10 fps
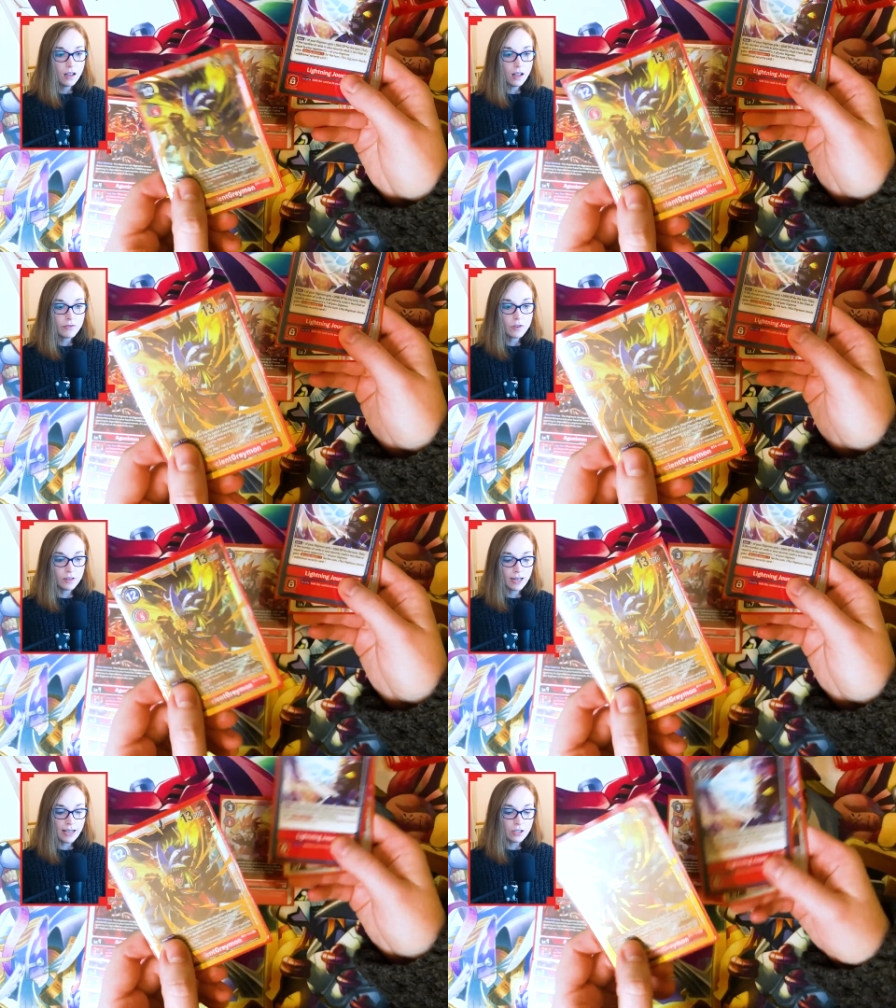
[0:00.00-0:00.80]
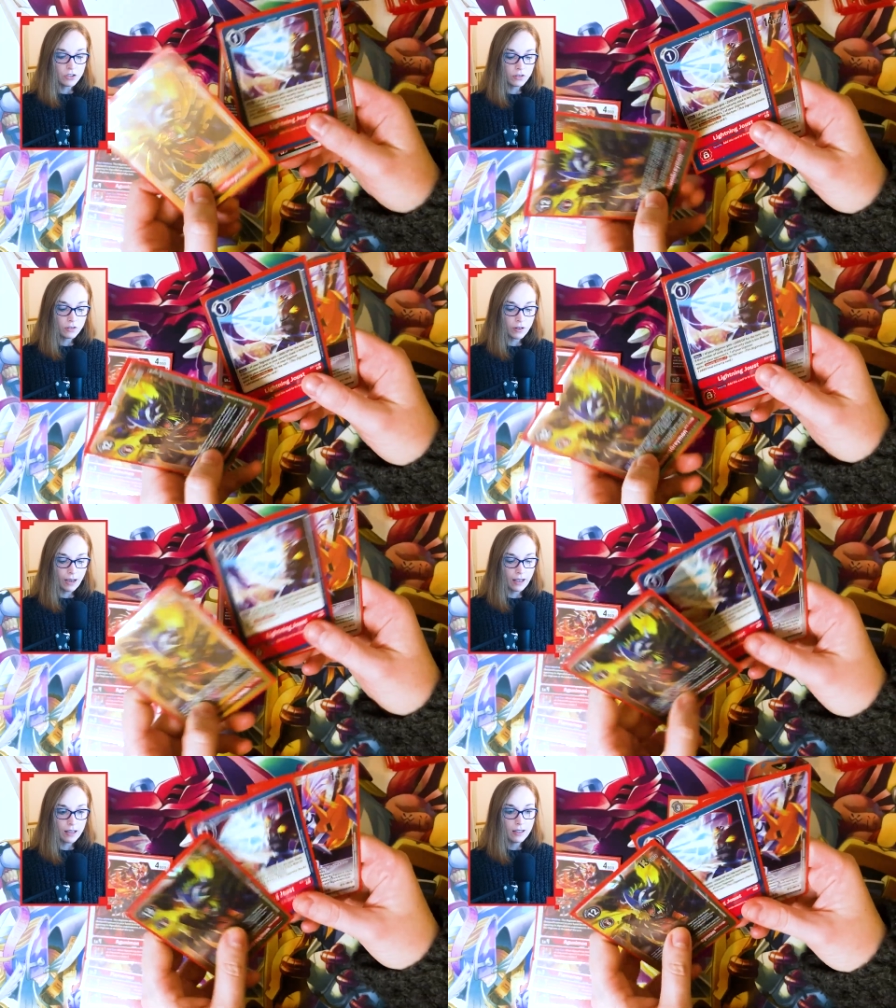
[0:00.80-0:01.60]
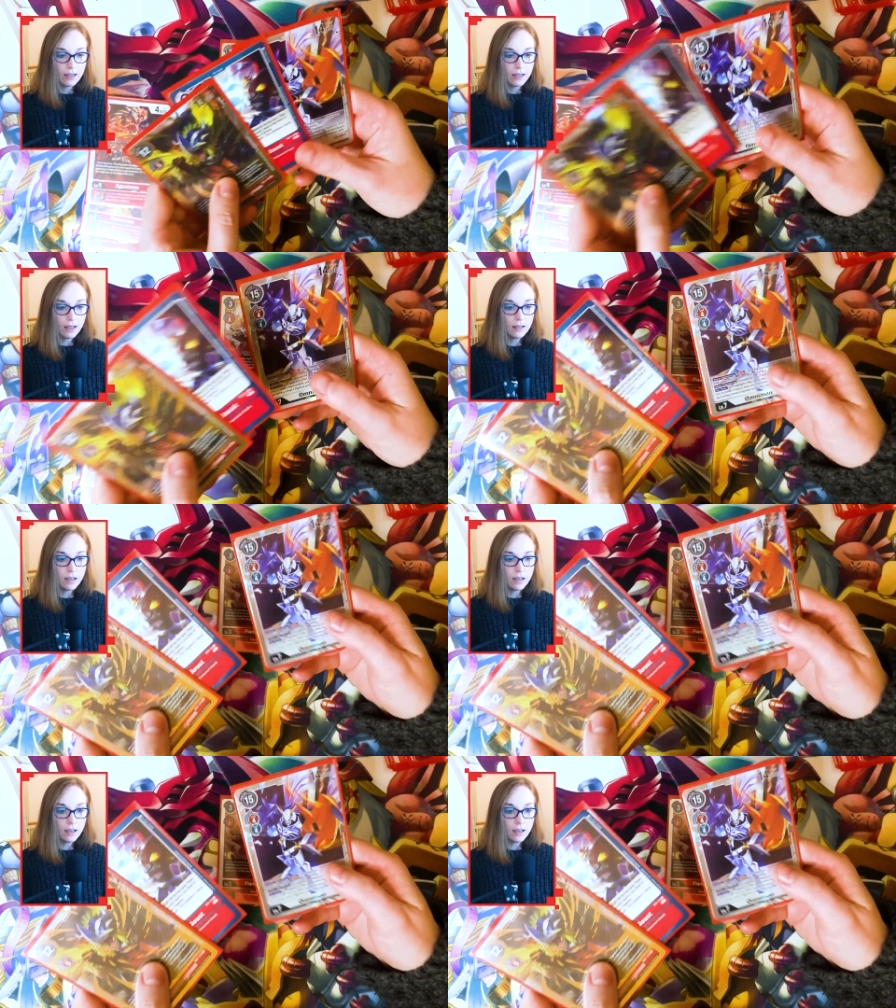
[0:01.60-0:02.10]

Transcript: I've got an Ancient Grey, a